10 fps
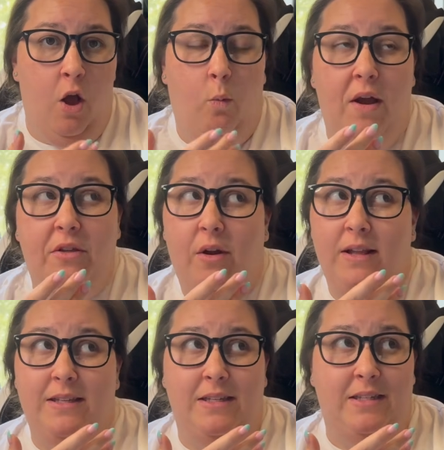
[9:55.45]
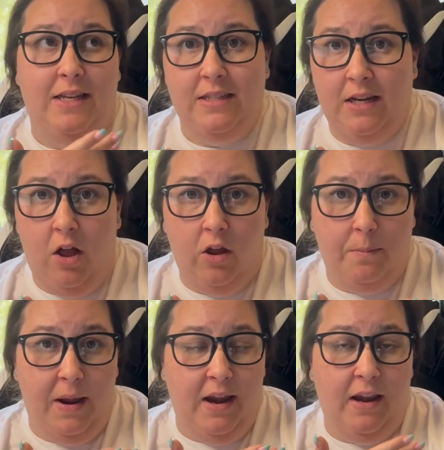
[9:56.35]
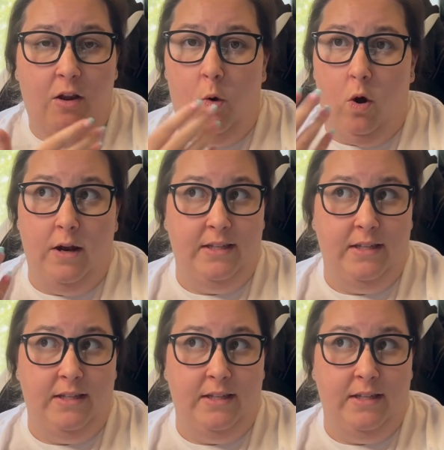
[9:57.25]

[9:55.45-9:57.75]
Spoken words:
whether it's a $60 painting or